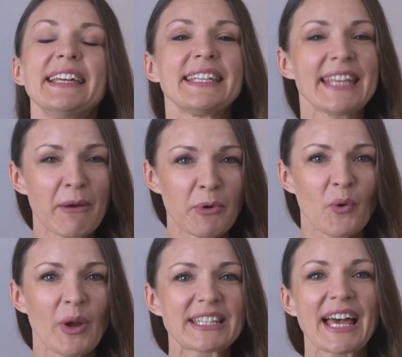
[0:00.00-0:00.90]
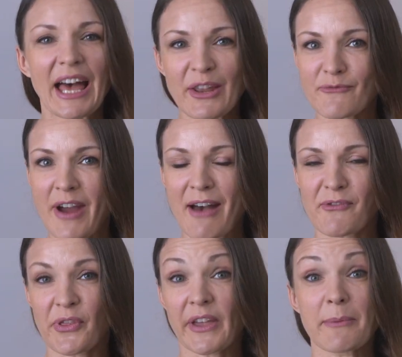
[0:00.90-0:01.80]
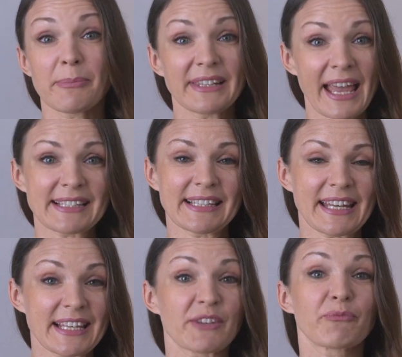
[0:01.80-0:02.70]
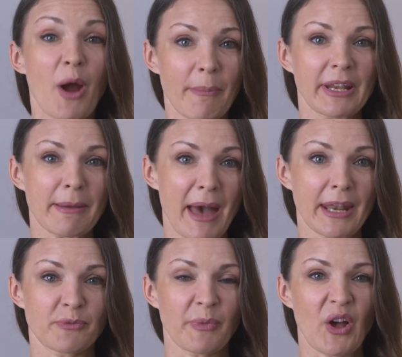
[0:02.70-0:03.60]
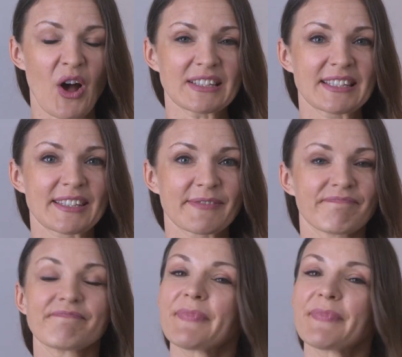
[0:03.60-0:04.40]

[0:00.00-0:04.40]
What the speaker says: Today we're going to unravel the complexities of property management costs.